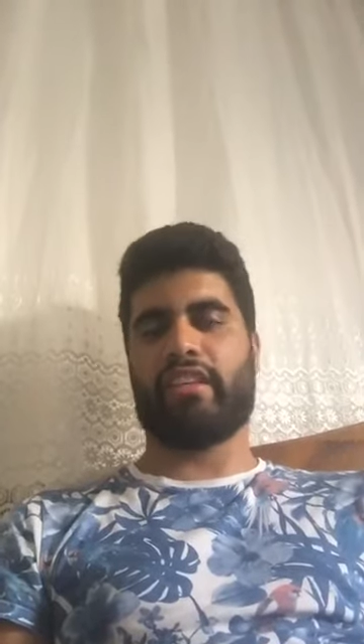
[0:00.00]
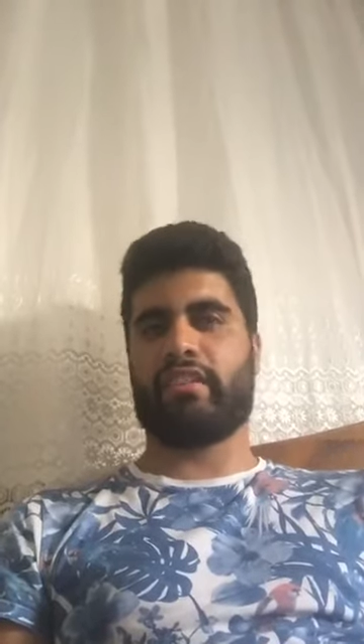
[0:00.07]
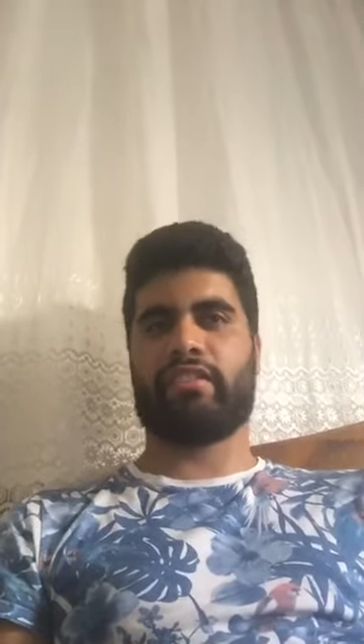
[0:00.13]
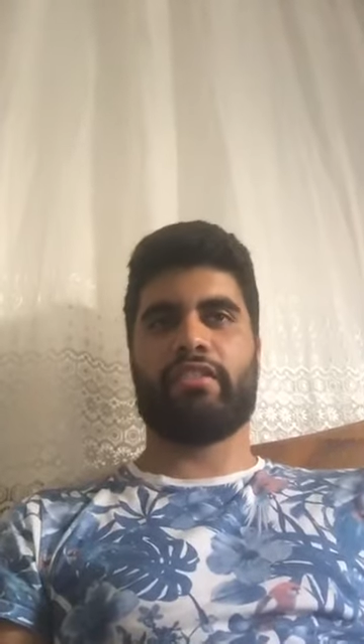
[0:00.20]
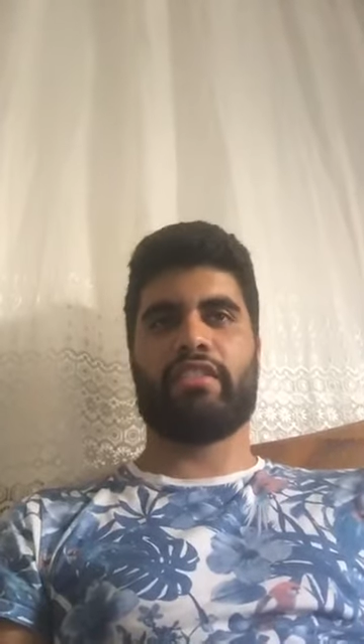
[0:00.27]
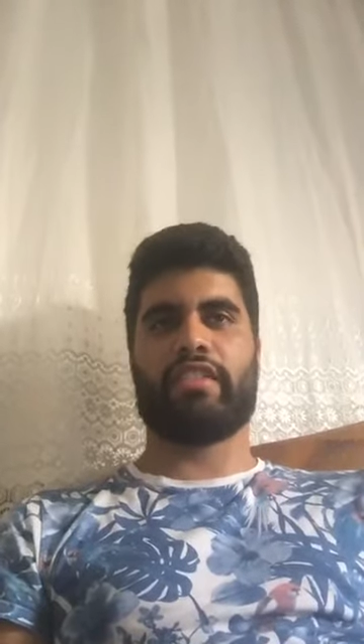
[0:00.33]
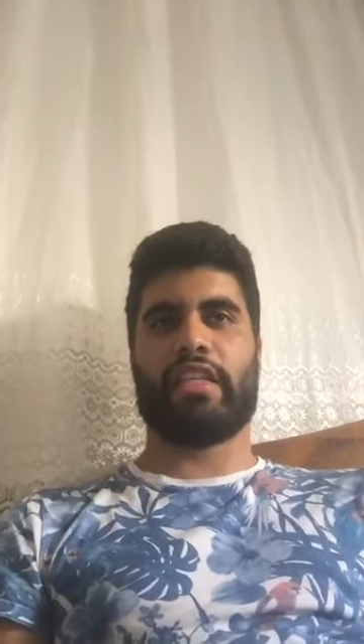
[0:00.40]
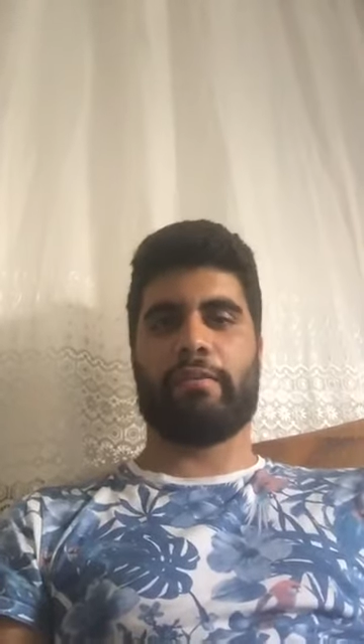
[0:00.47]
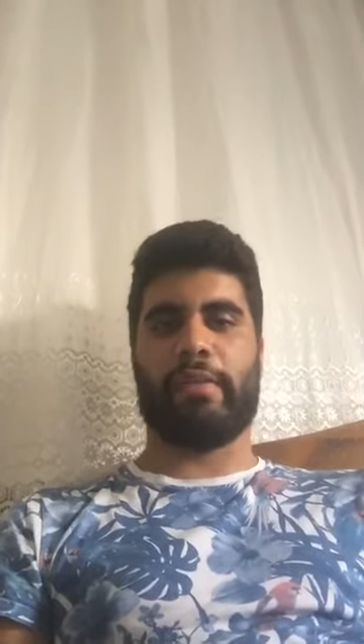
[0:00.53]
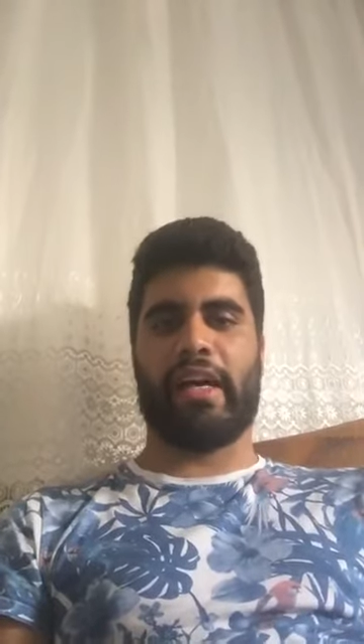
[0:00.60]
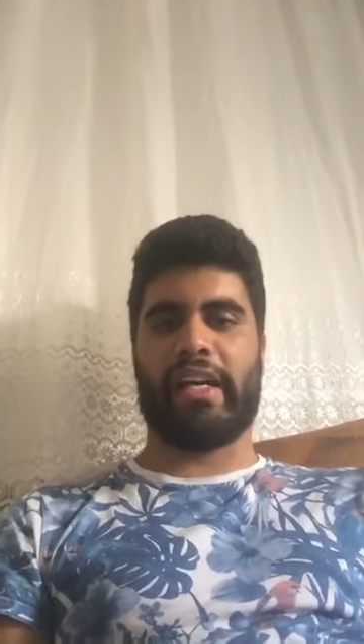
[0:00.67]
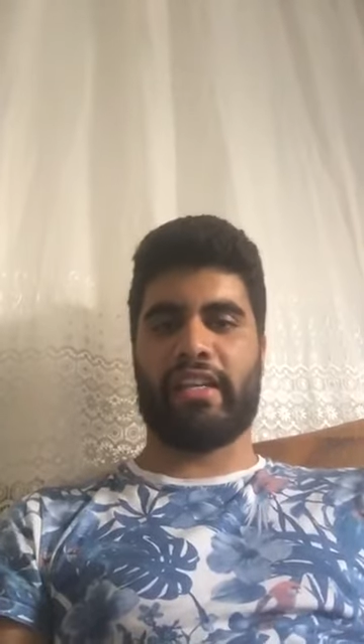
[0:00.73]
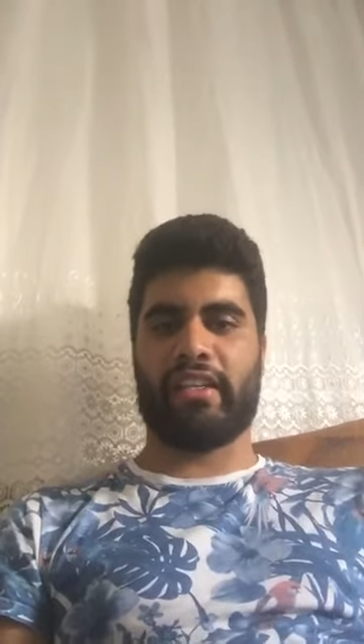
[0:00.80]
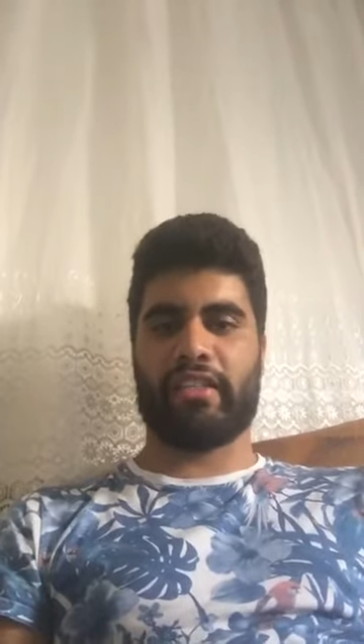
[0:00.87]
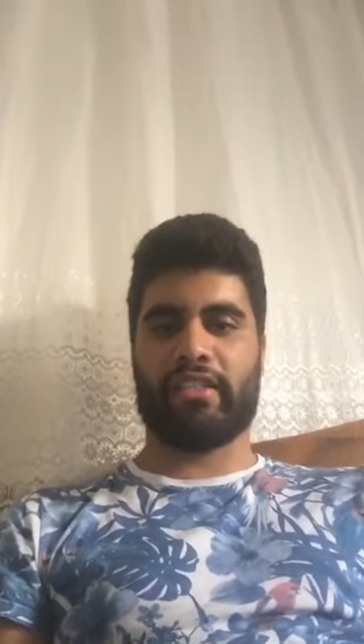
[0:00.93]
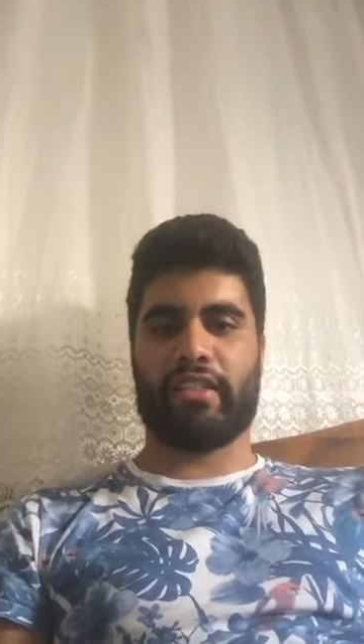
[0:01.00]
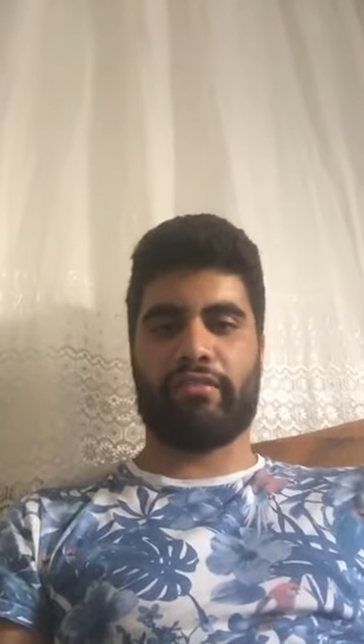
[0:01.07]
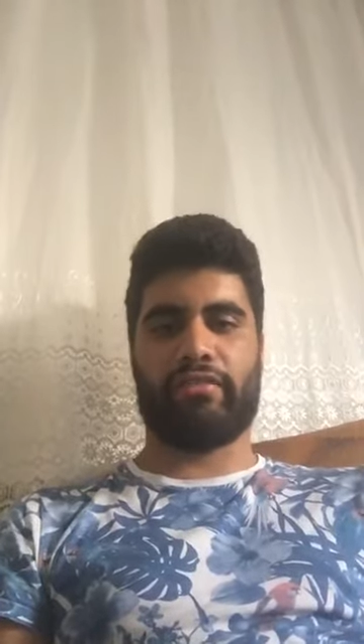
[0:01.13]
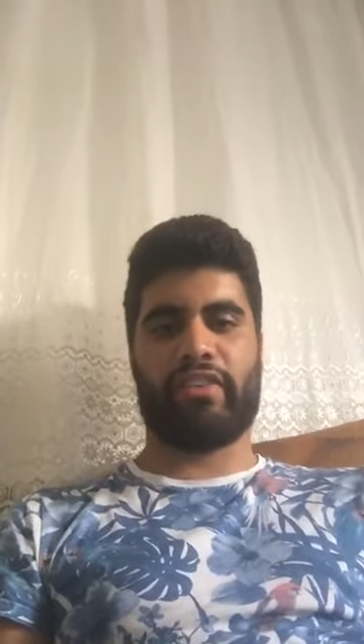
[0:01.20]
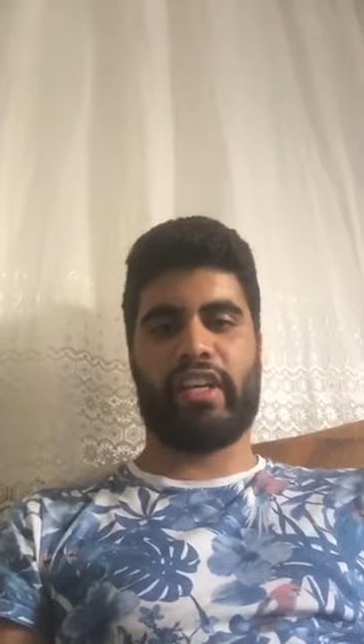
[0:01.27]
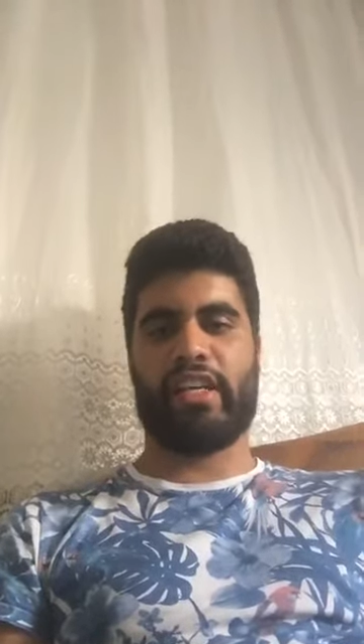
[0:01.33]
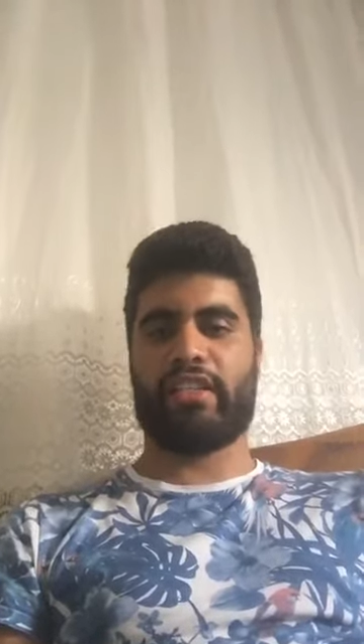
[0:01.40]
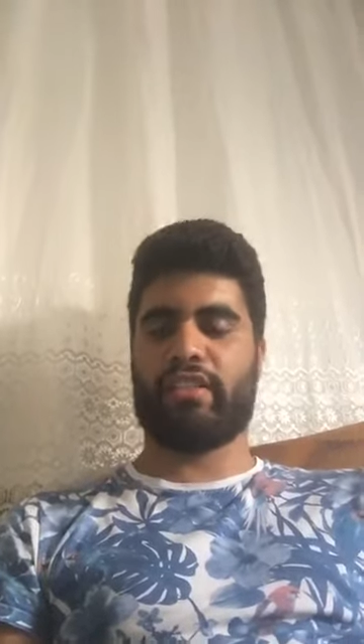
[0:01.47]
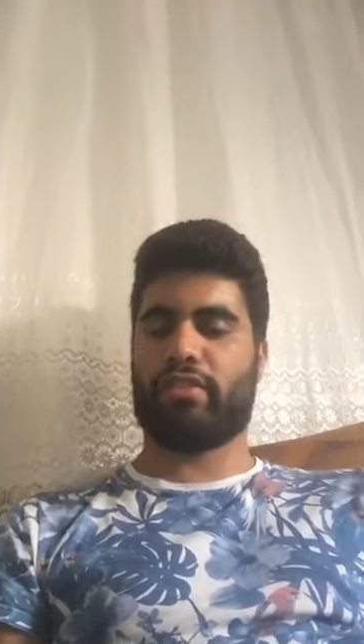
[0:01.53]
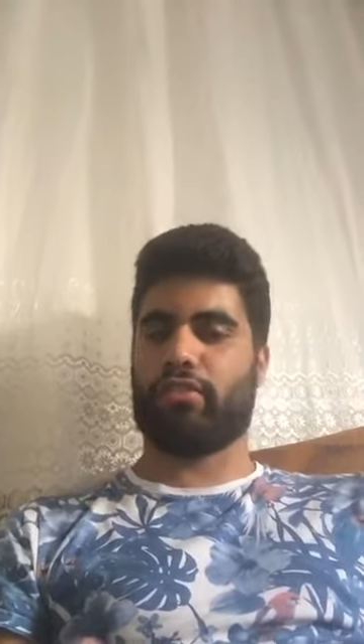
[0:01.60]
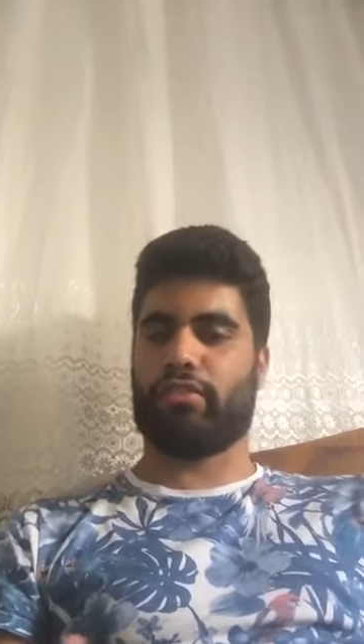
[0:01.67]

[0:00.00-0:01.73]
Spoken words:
it's the same. Anise in French